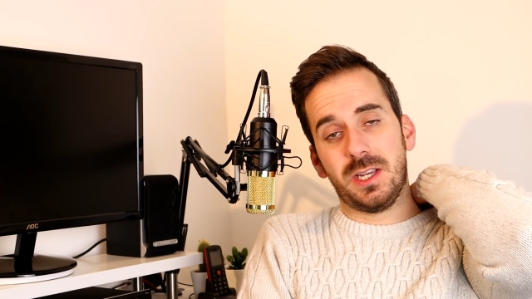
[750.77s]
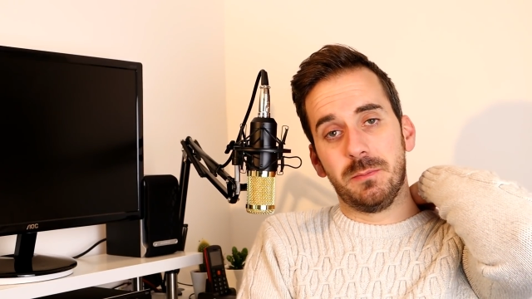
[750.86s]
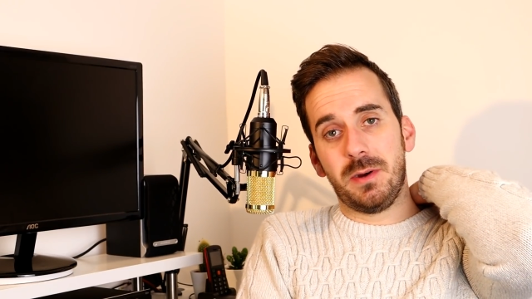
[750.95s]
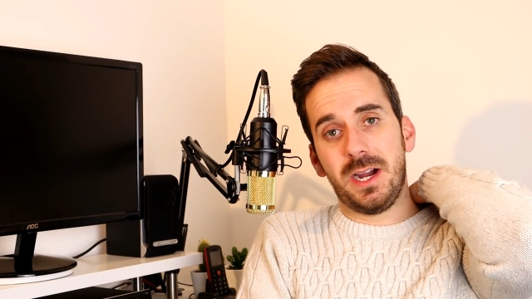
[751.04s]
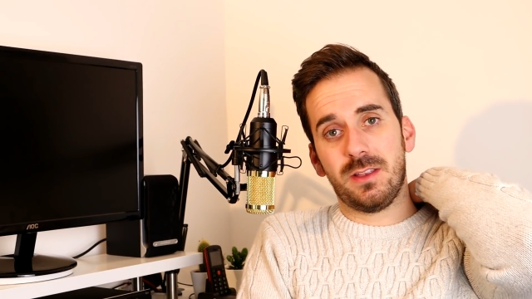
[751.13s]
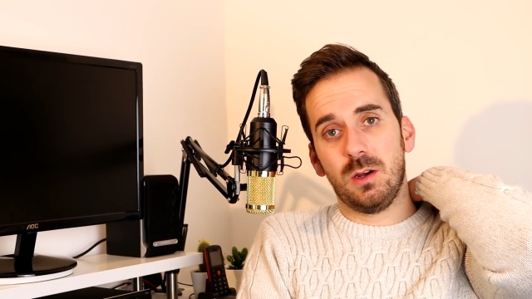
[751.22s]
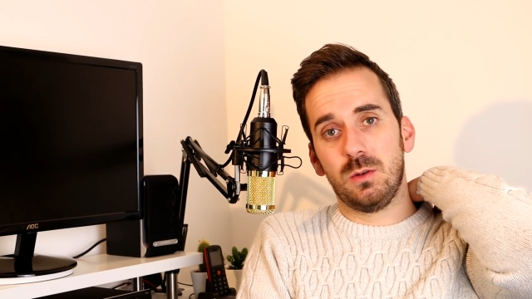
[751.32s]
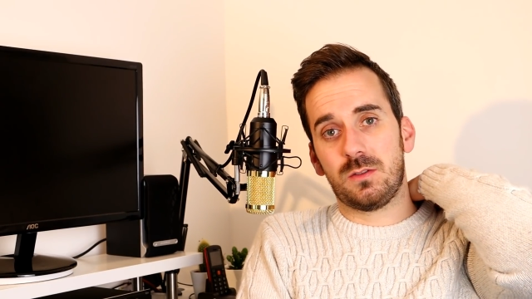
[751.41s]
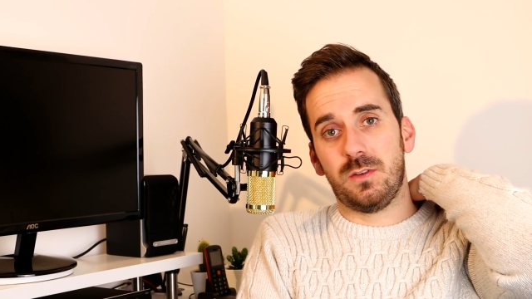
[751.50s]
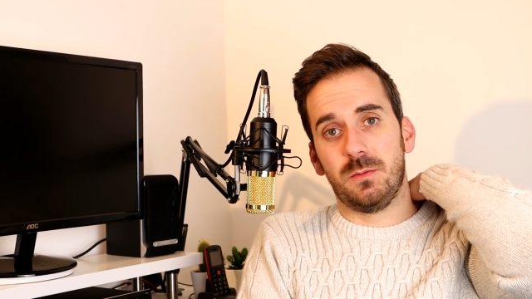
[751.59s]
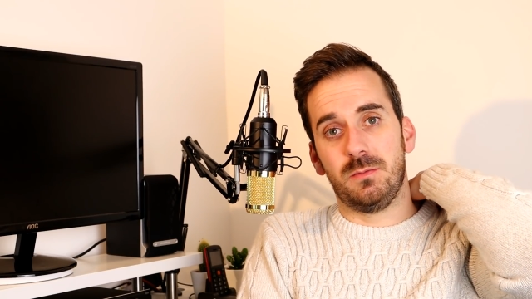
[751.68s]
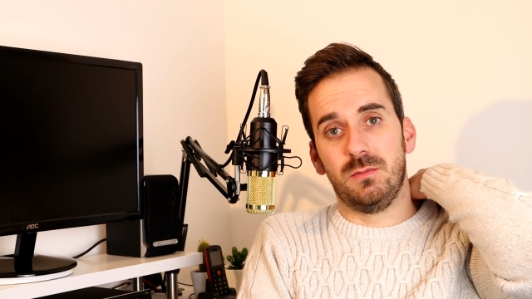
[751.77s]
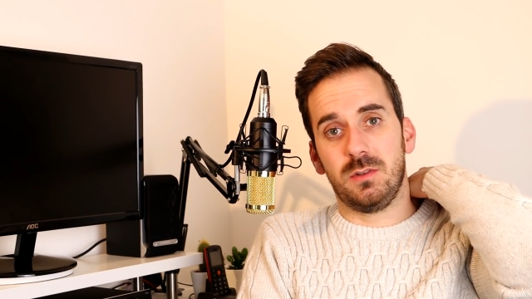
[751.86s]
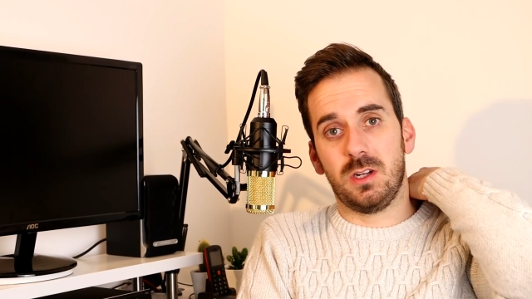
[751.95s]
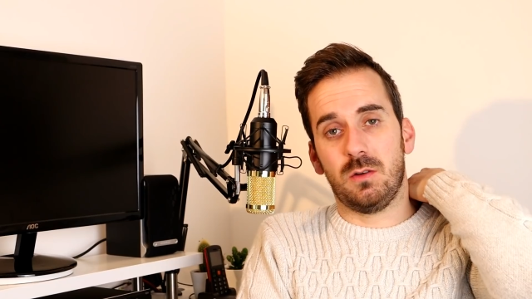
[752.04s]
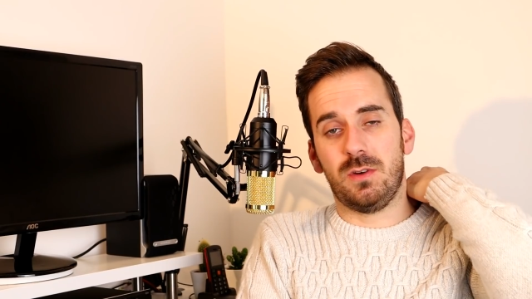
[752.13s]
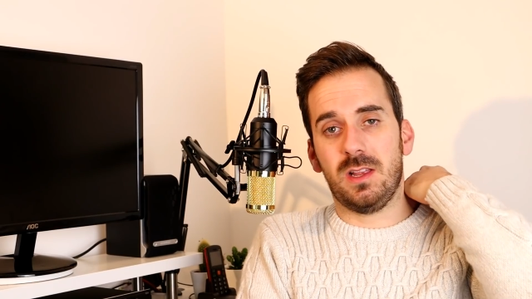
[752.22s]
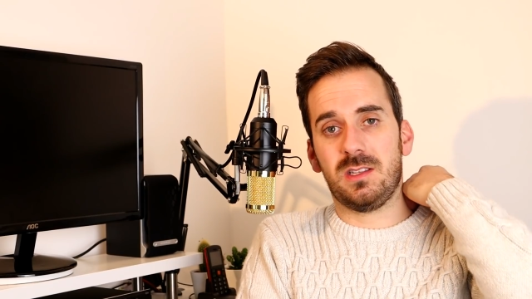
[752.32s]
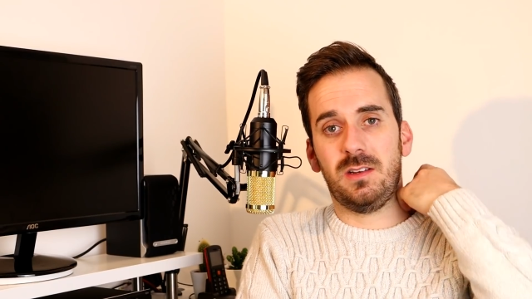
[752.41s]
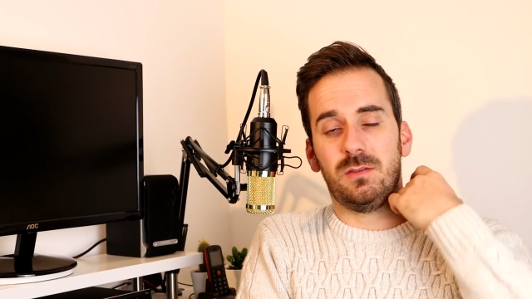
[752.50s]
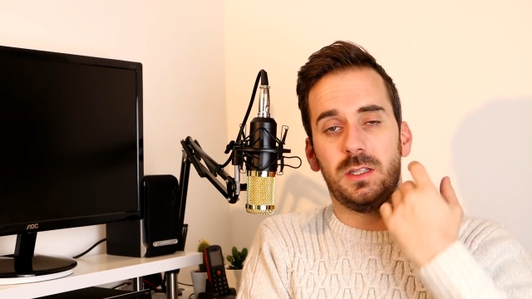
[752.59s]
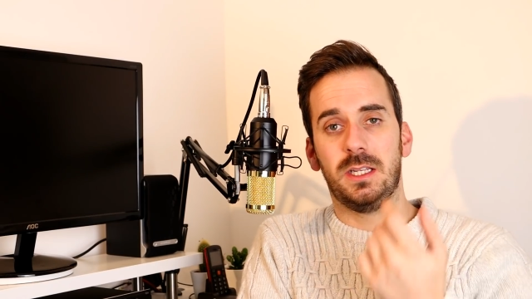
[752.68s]
You can buy those for you know
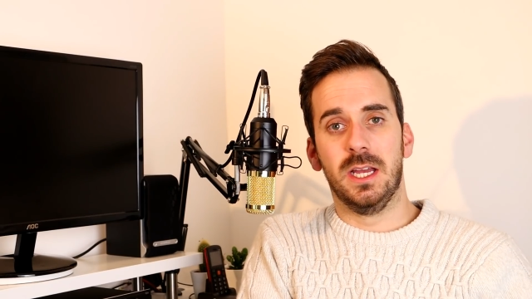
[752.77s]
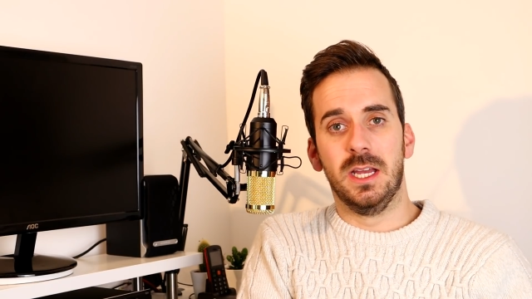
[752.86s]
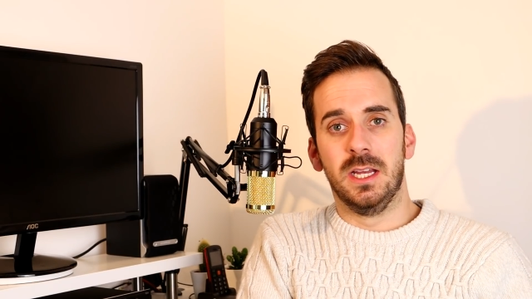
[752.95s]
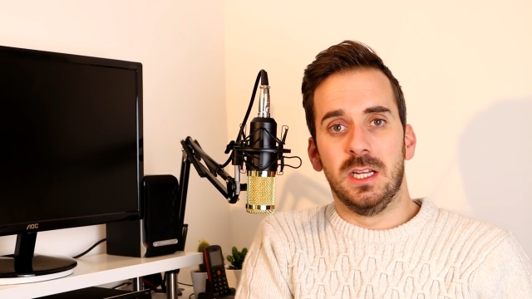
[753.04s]
relatively